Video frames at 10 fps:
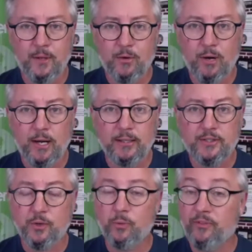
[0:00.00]
right?
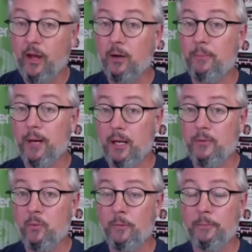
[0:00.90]
So we've got our body
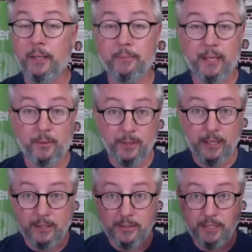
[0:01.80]
warmed up. Now we
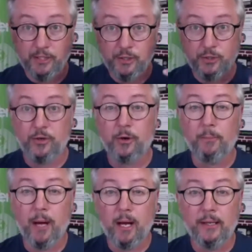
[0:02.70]
need to make sure that our
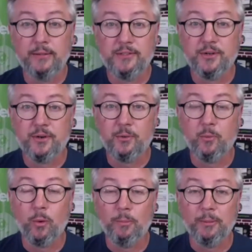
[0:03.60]
minds are
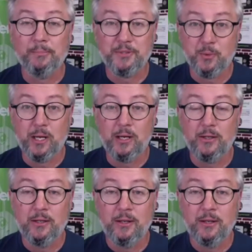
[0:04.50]
warmed up as well.